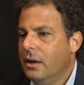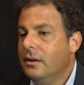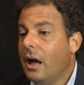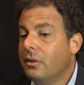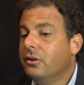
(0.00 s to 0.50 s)

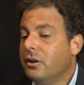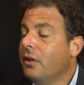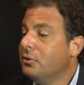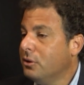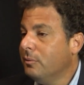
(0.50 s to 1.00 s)
No, there's
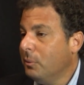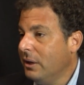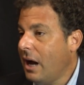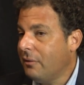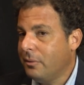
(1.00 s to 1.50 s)
another term that we
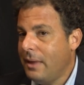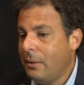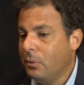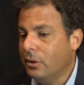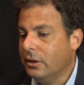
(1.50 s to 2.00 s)
got from
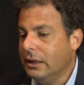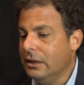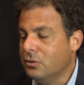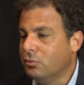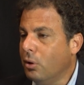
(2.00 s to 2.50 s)
that work
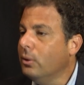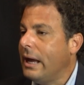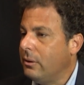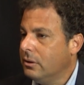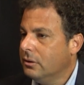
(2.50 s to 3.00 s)
is rollout.